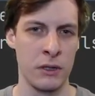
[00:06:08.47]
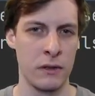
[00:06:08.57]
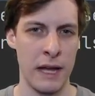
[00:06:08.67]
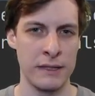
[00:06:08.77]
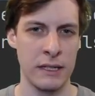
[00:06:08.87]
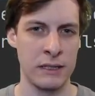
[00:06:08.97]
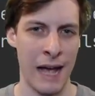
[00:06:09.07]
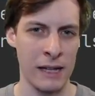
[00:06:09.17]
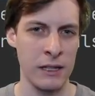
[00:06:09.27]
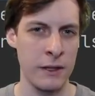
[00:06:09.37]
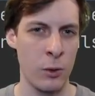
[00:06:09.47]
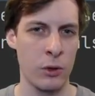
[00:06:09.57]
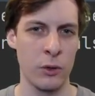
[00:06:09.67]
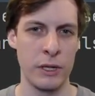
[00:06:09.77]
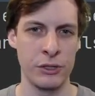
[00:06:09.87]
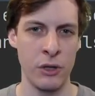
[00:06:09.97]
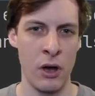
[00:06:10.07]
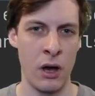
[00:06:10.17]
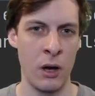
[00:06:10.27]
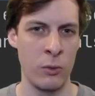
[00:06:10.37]
That's exactly the order we
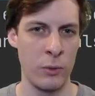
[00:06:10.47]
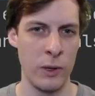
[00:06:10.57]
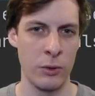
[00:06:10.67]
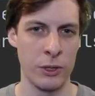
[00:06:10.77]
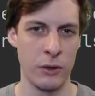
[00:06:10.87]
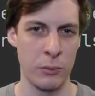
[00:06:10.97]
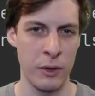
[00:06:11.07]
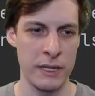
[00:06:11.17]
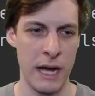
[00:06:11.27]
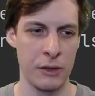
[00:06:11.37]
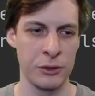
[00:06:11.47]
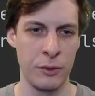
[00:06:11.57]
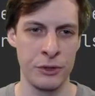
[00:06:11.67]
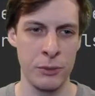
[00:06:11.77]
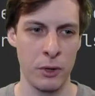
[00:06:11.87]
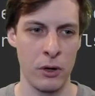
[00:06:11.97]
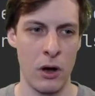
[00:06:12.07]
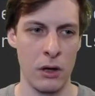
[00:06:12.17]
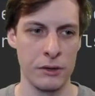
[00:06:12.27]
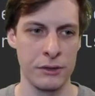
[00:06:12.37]
saw when we were doing printouts with
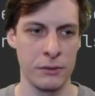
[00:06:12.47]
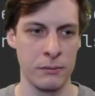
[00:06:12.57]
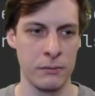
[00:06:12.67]
supercalls.